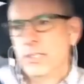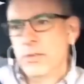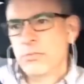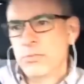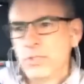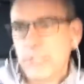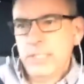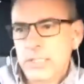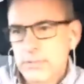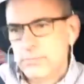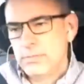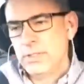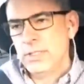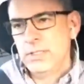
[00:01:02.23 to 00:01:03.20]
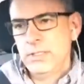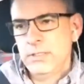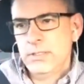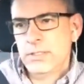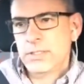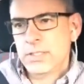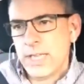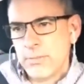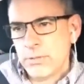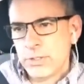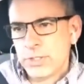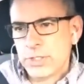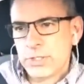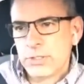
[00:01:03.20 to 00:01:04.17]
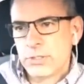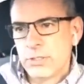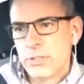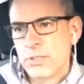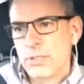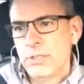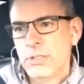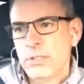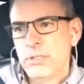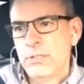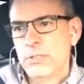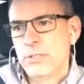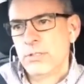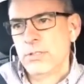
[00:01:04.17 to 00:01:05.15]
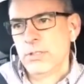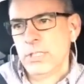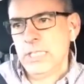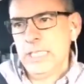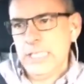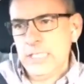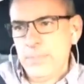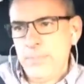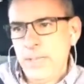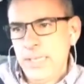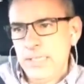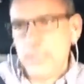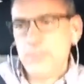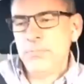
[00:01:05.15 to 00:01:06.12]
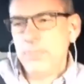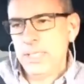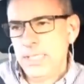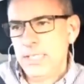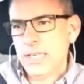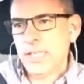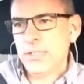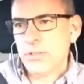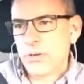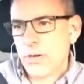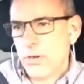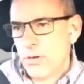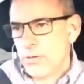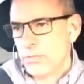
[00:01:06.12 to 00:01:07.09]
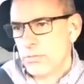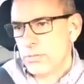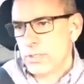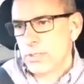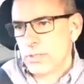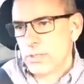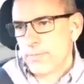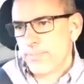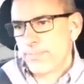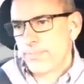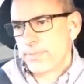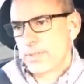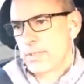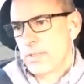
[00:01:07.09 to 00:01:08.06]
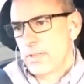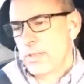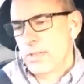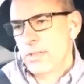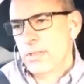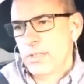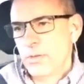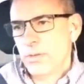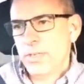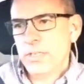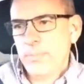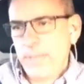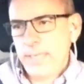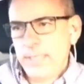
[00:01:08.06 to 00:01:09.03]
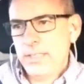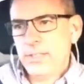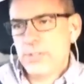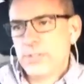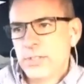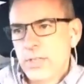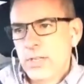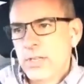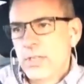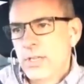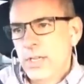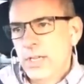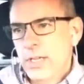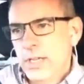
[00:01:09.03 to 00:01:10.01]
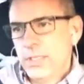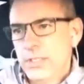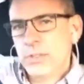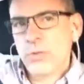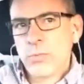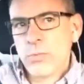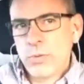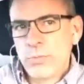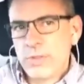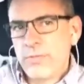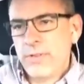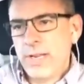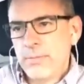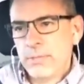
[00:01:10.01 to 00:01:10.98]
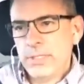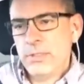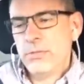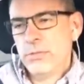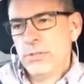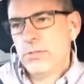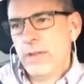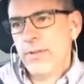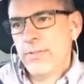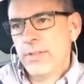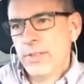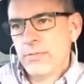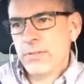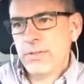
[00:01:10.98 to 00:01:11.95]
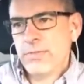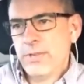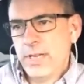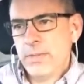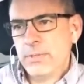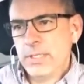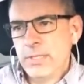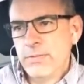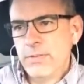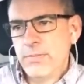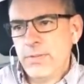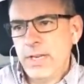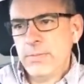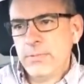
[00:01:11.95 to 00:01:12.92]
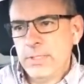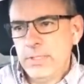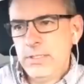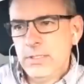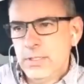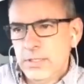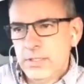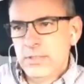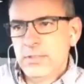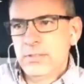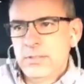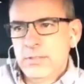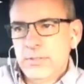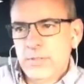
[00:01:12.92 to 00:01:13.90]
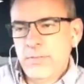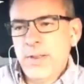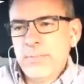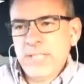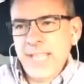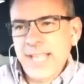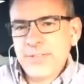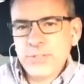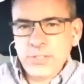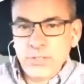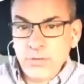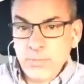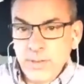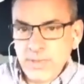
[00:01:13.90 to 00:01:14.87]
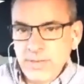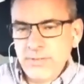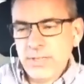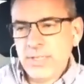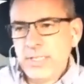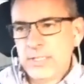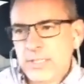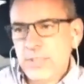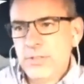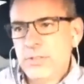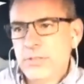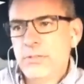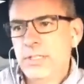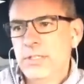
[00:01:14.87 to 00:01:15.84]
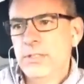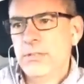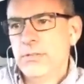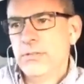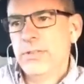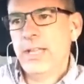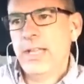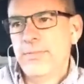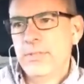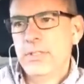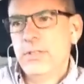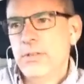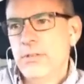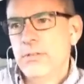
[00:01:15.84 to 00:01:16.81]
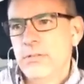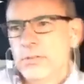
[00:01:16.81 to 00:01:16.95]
don't really establish an independent being on your own. Your independence. You're one with the family. You do everything with the family. If the family has to know about everything that you're doing too. They have to know